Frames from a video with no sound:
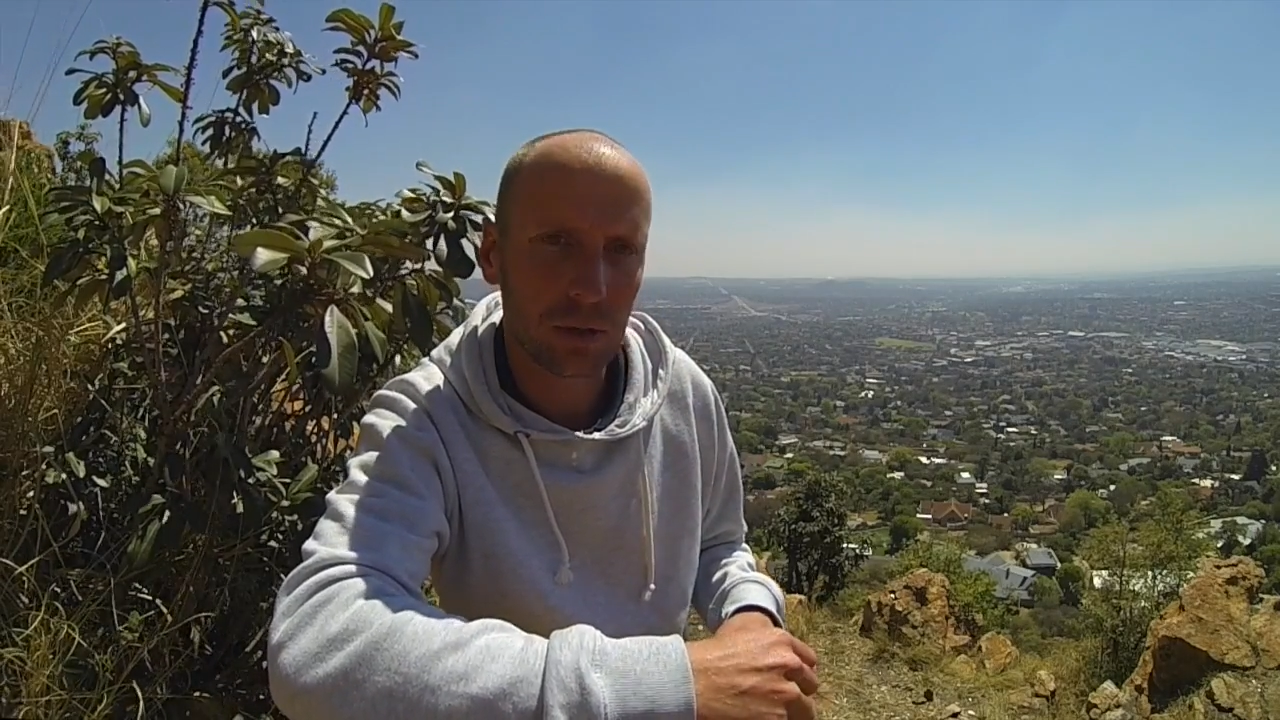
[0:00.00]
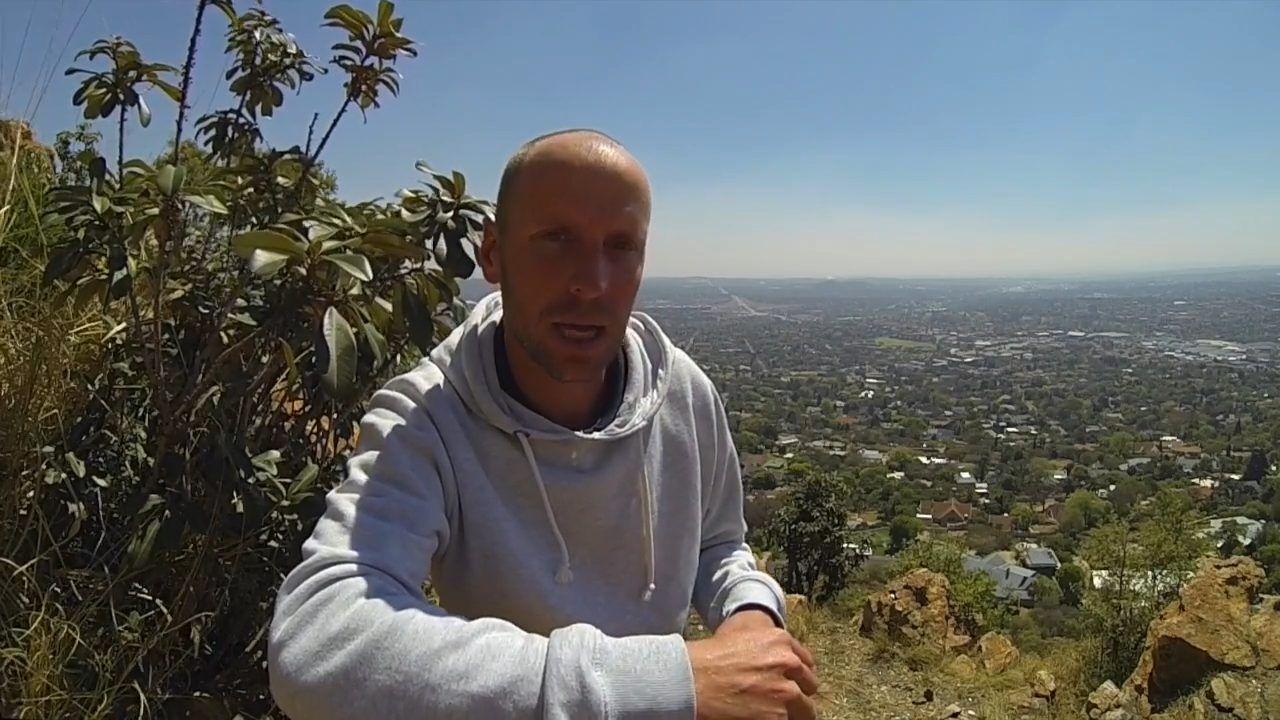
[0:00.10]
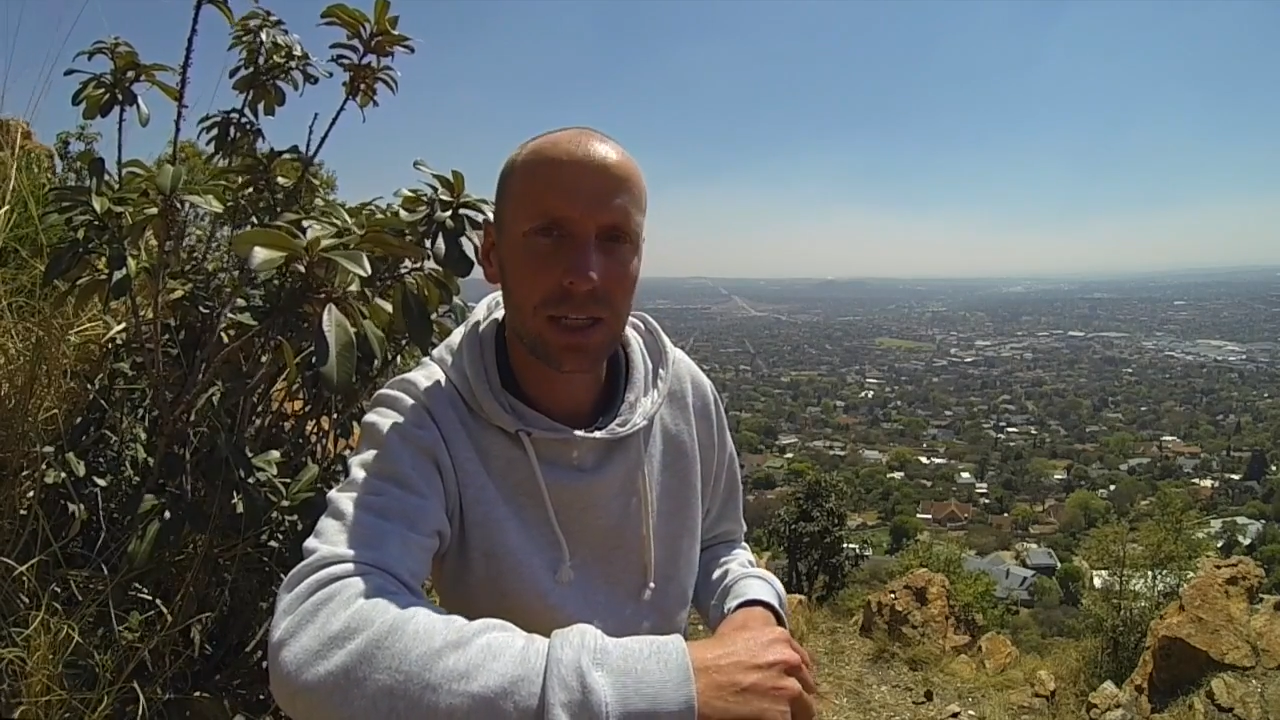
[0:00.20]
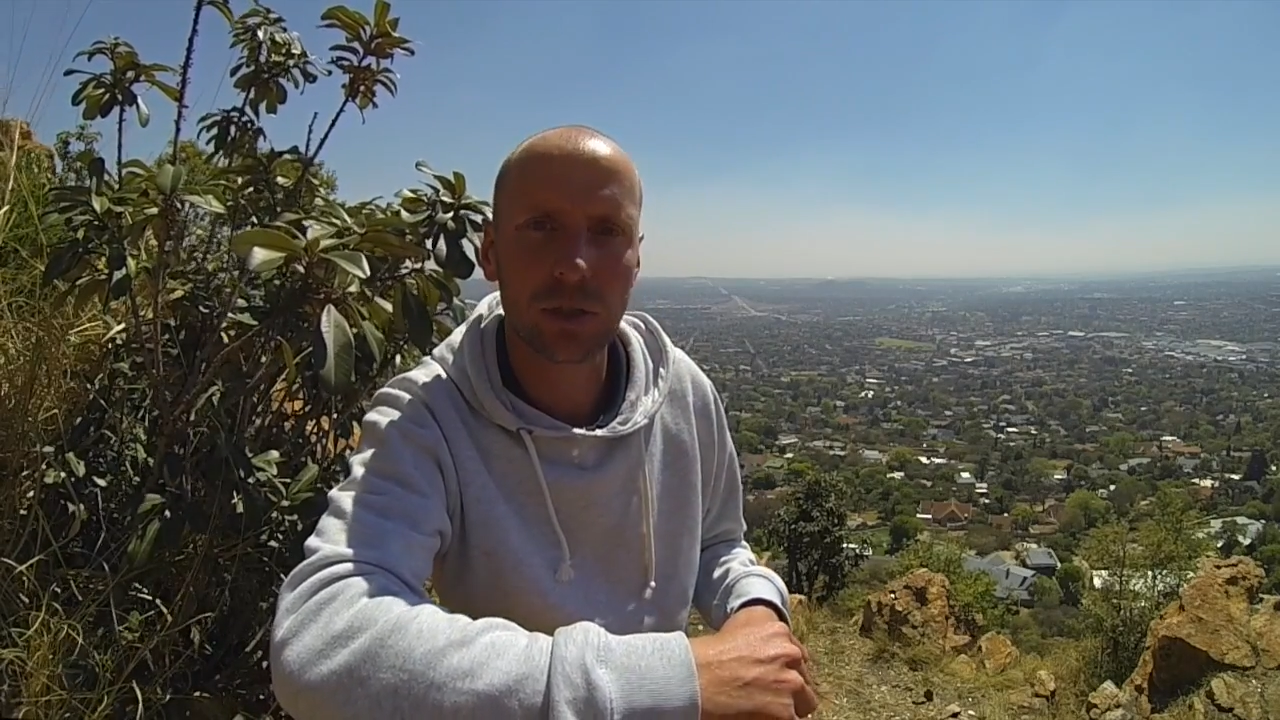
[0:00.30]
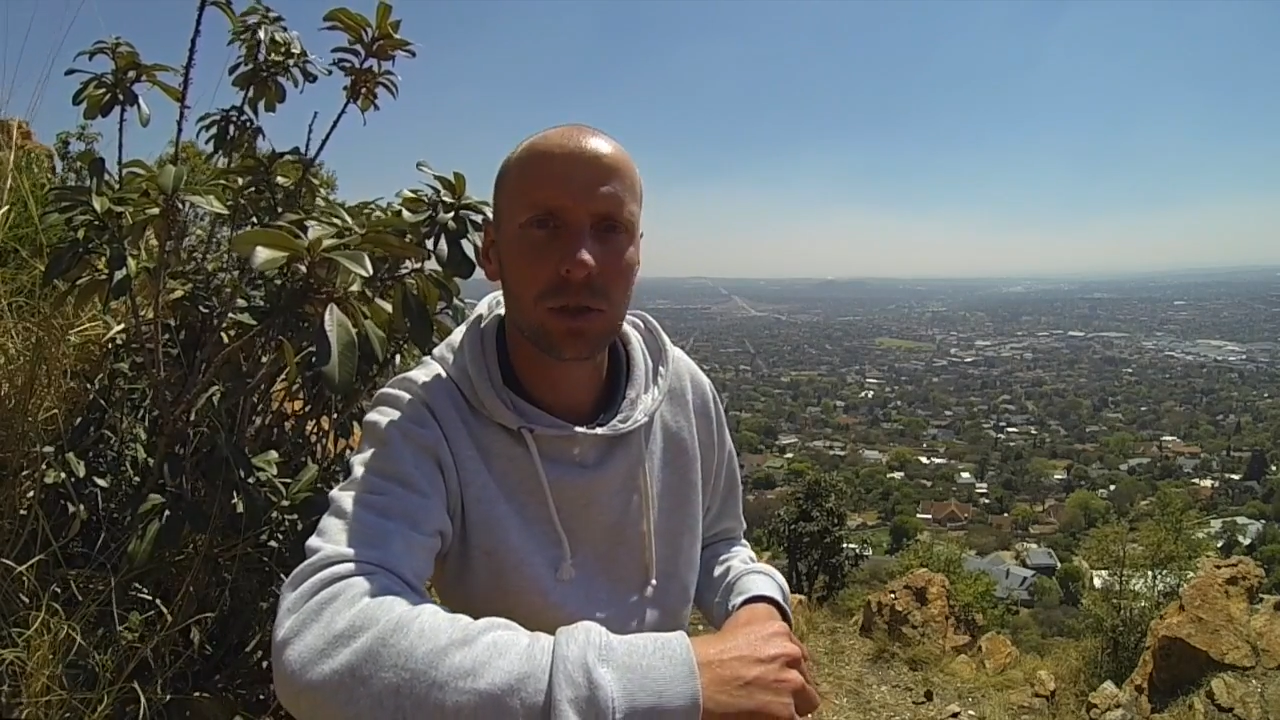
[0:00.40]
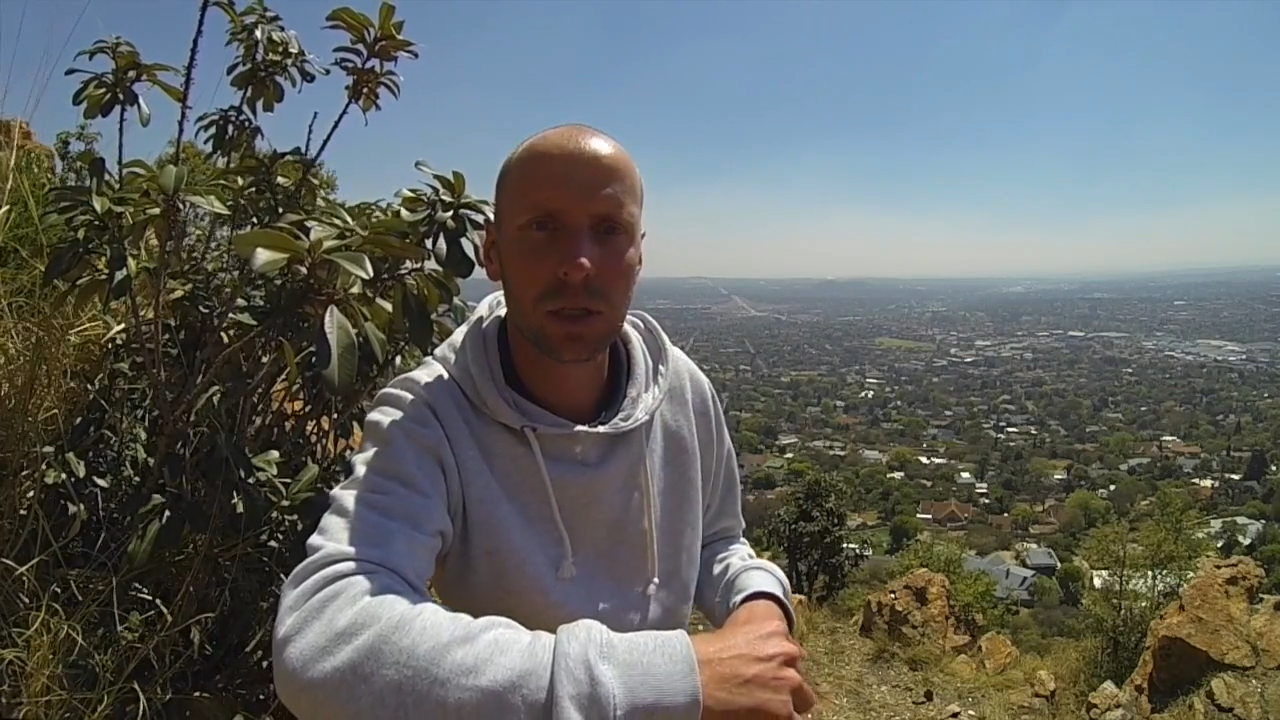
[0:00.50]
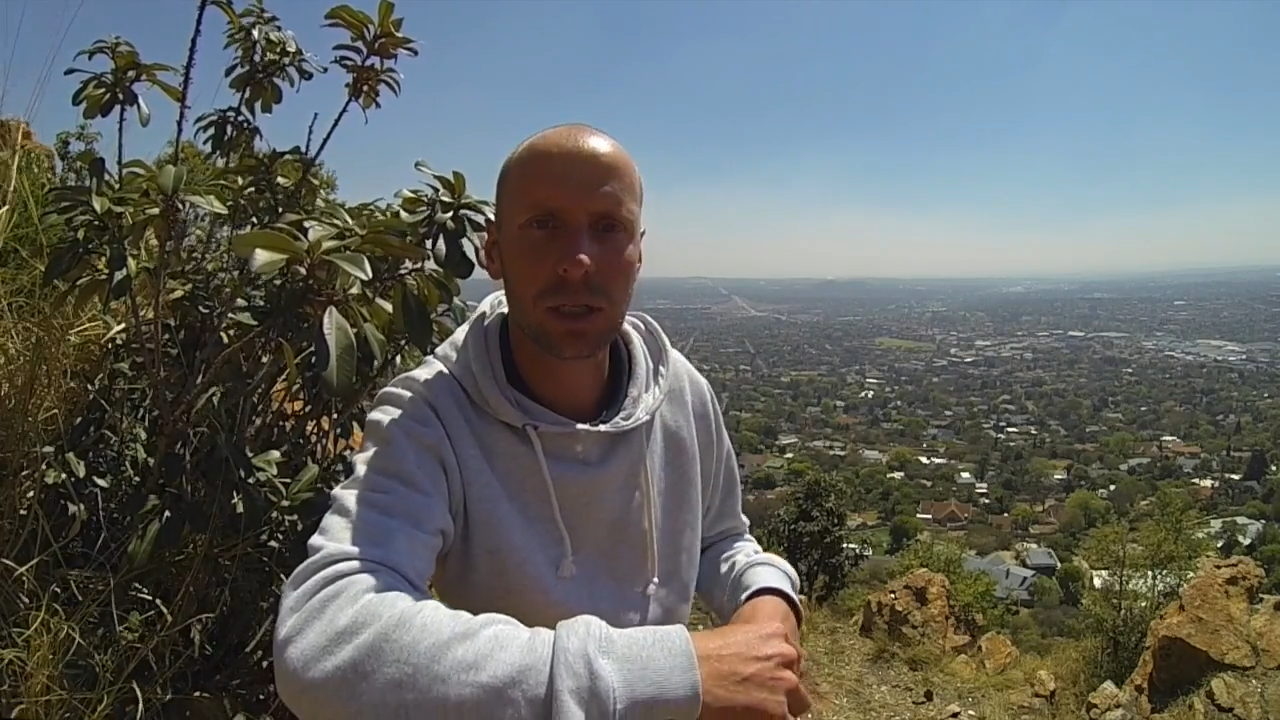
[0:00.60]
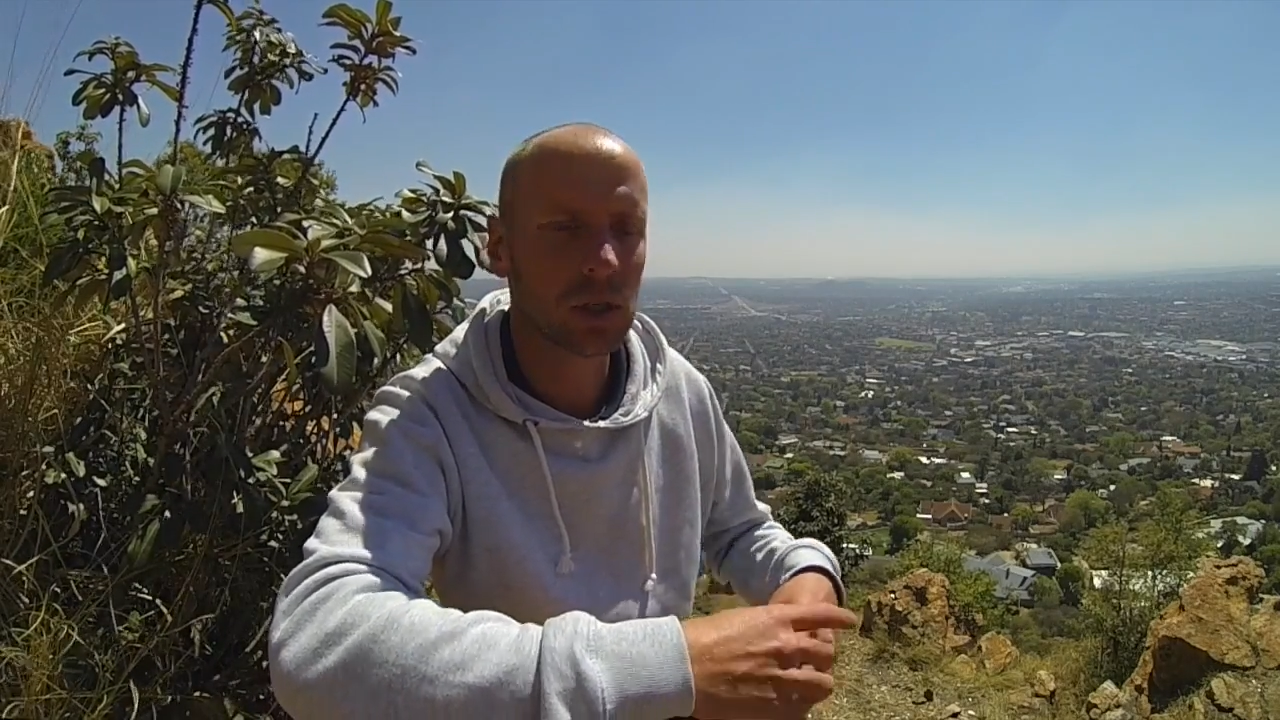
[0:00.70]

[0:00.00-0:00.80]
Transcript: as you think,